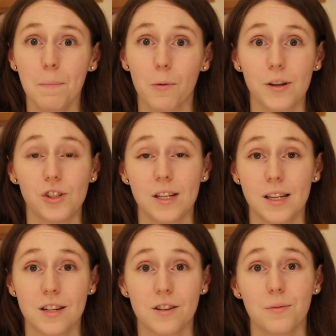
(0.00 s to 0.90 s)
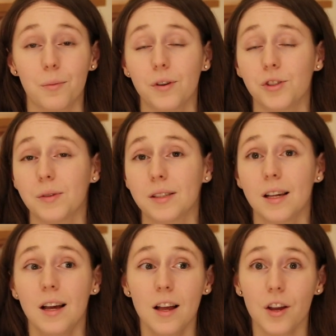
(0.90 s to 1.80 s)
which he didn't, which
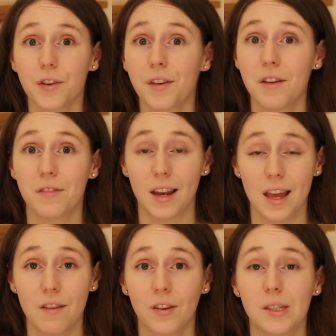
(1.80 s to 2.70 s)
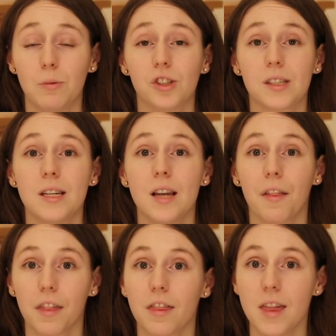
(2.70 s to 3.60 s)
was great relief because it was just
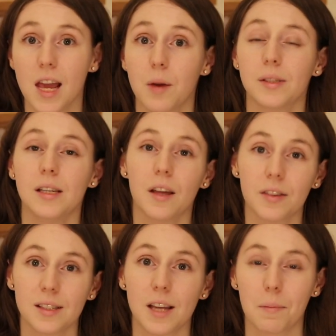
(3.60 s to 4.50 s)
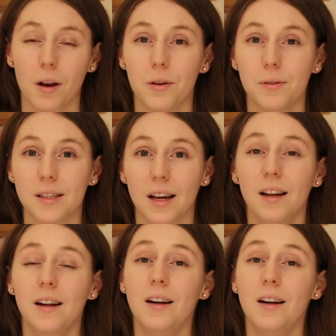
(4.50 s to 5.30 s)
another thing, it was another step closer